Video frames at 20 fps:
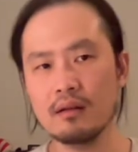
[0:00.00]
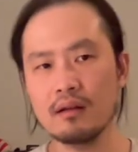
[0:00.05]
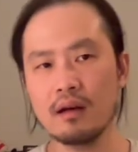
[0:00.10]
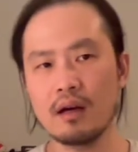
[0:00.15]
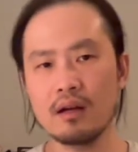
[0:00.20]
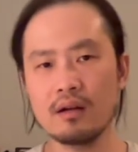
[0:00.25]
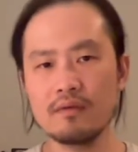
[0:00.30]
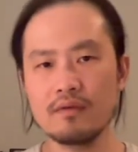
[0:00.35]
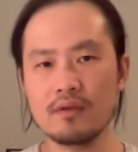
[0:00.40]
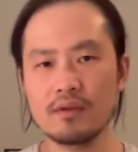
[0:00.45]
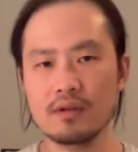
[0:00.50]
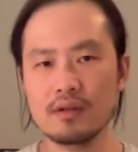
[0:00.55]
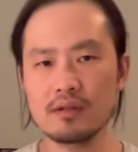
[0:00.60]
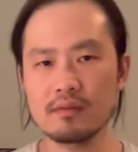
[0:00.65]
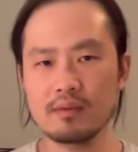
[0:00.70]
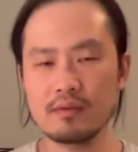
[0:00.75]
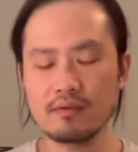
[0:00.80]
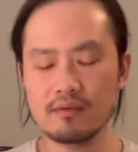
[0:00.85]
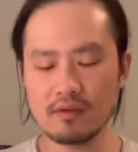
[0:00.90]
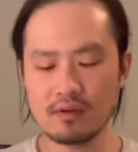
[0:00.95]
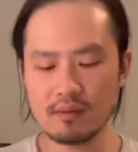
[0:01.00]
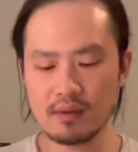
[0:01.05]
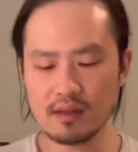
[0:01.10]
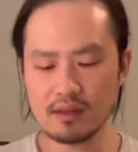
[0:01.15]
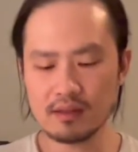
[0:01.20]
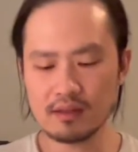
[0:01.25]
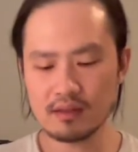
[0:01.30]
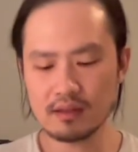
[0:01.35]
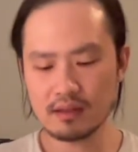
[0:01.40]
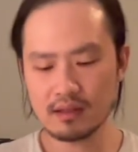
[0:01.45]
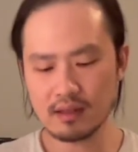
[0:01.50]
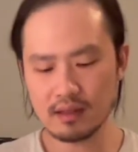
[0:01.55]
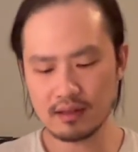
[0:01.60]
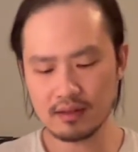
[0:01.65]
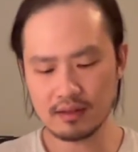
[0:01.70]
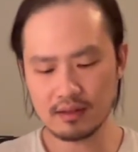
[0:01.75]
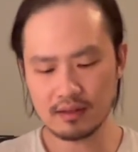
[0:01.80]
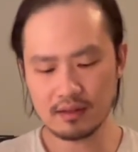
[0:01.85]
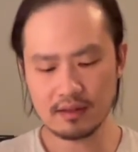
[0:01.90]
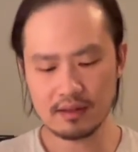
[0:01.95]
autofocus performance,
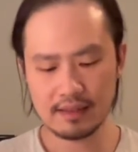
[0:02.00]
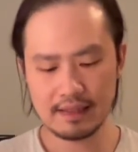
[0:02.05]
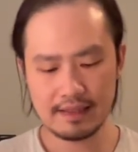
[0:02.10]
because